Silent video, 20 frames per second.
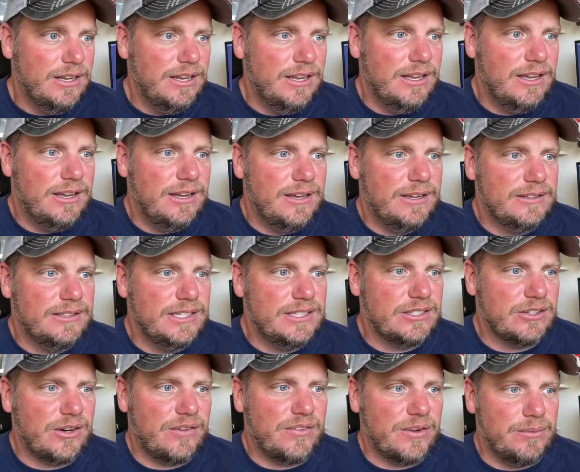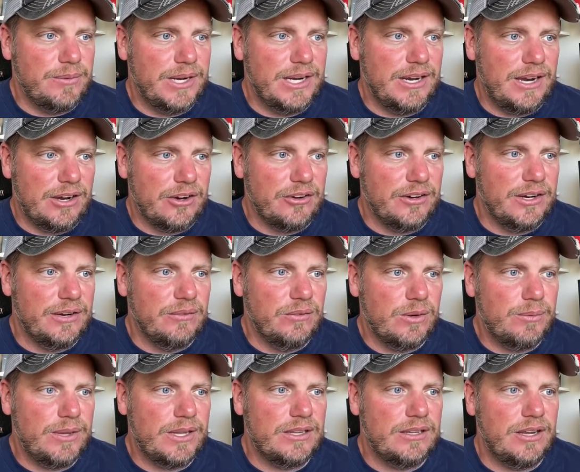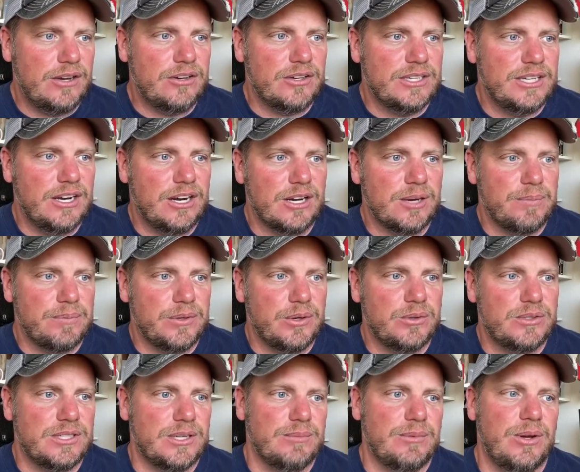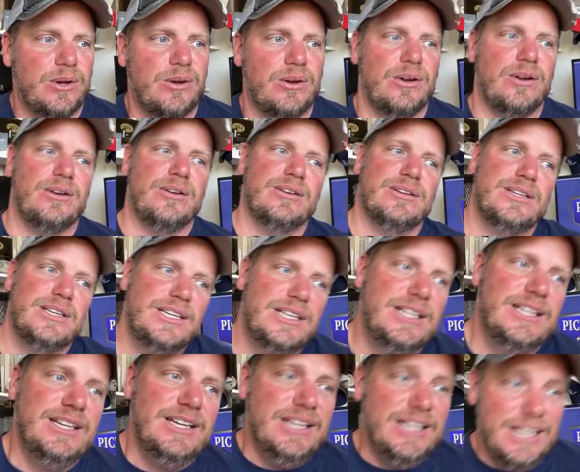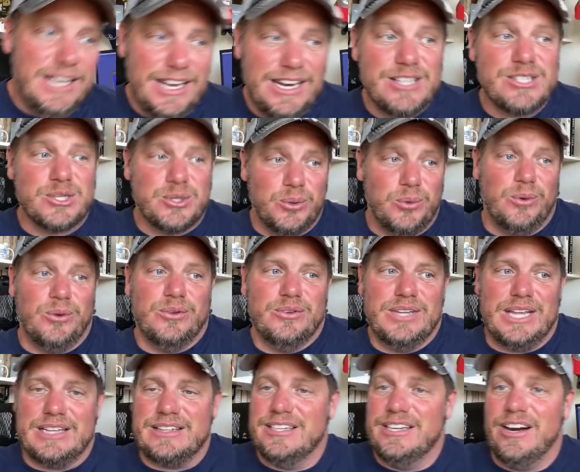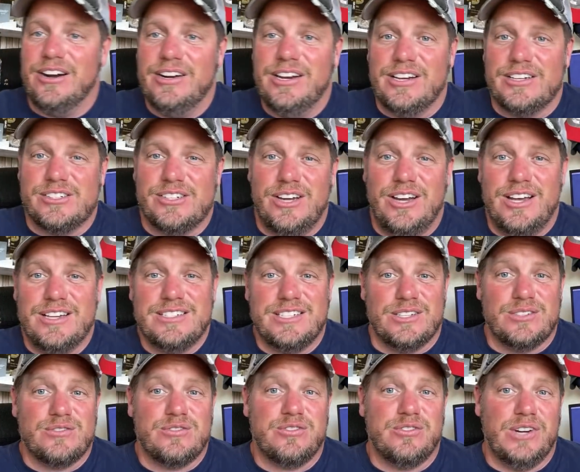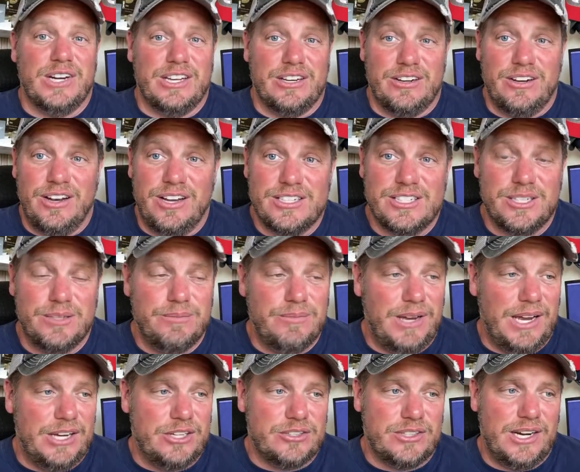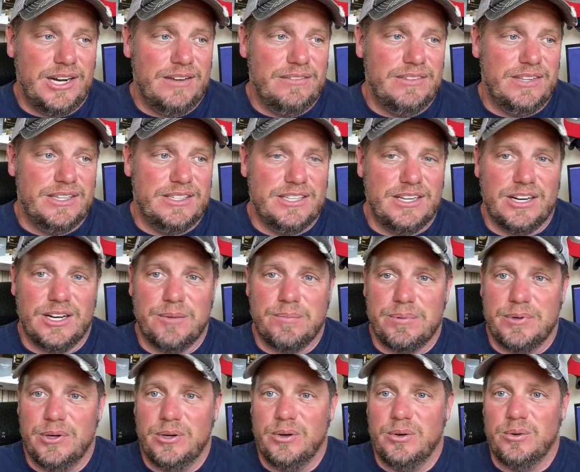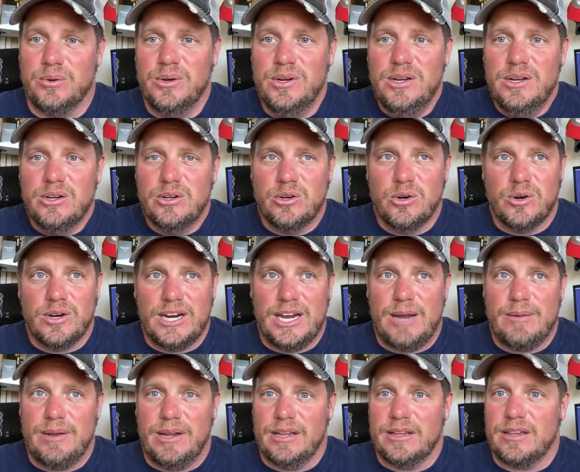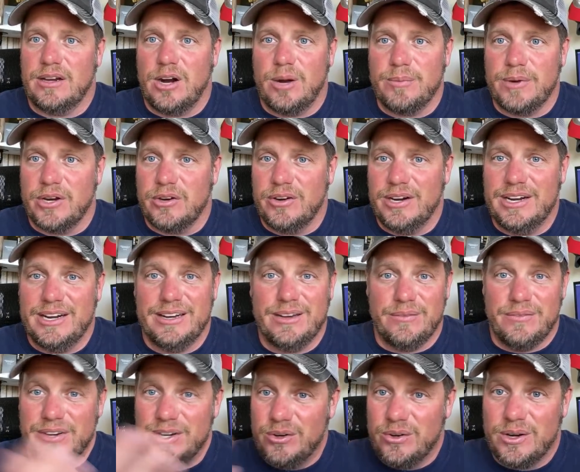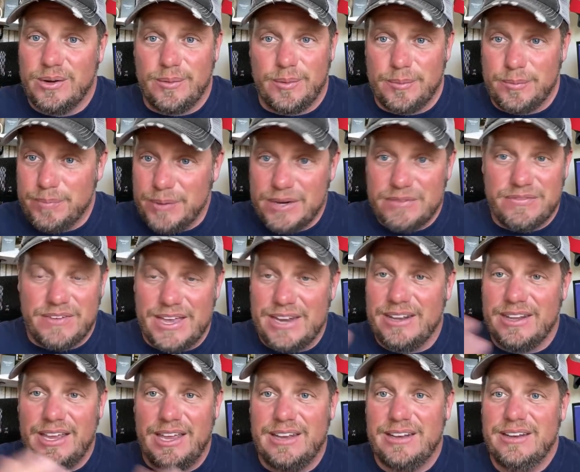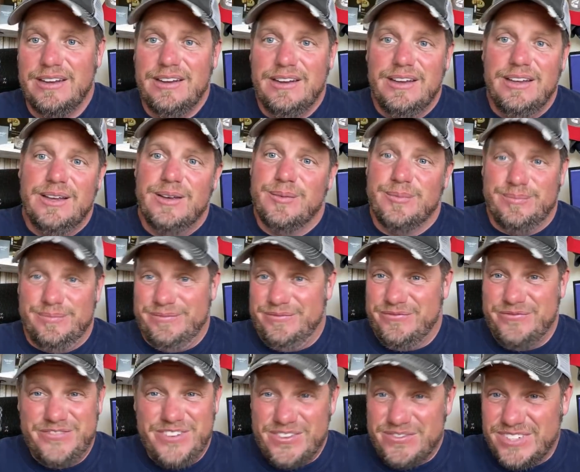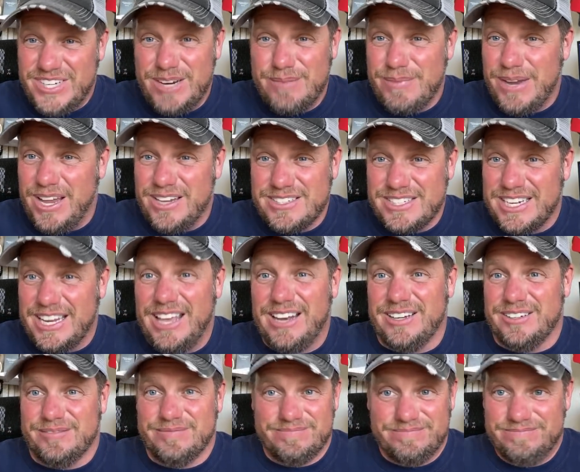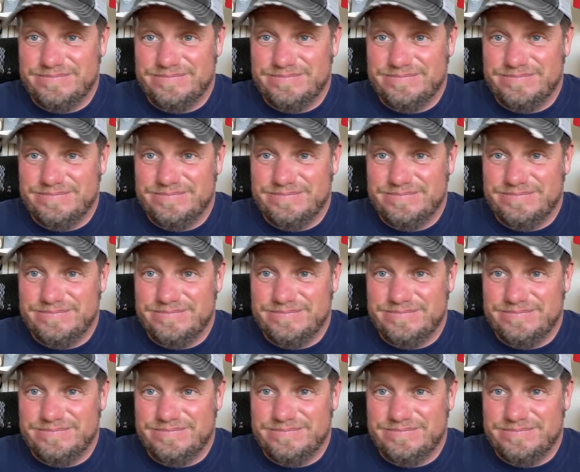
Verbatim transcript: Uh, Nissan great for the money. I agree. What about the Tundra T R D Pro, Tim? Oh, It is cool. That T R D exhaust is freaking awesome. I drive the T R D Pro Crew Cab. I like the Army Green. I did a video on it. I'm a big fan of that. fifteen miles a gallon.